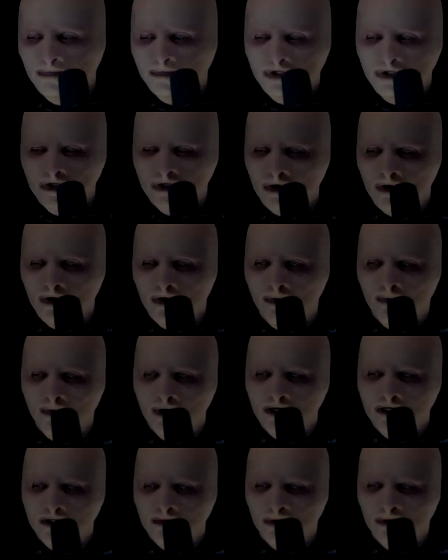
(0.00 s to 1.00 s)
so
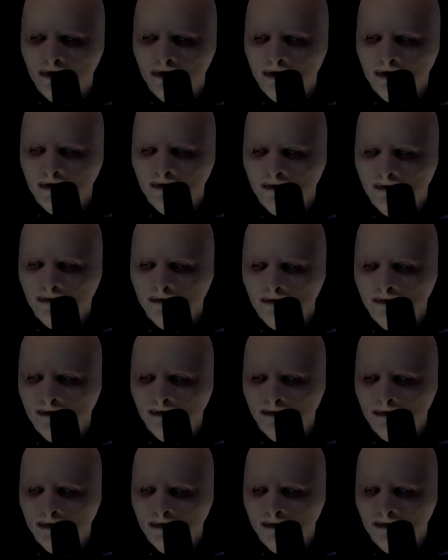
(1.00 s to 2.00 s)
much more.
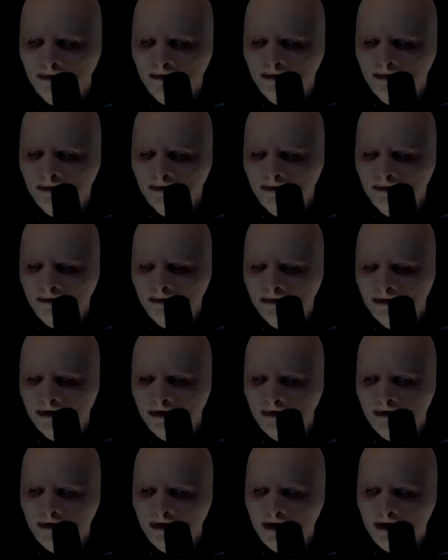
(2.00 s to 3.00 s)

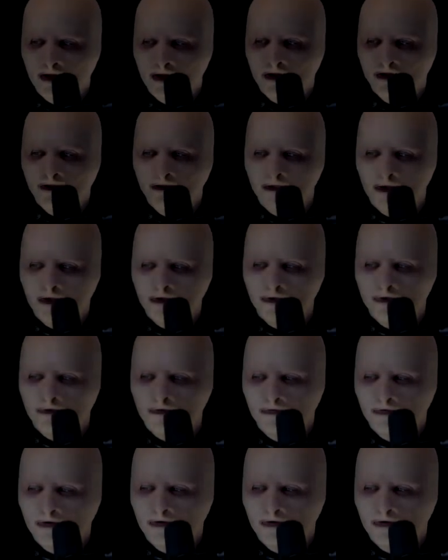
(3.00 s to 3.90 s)
Cocaine, laundered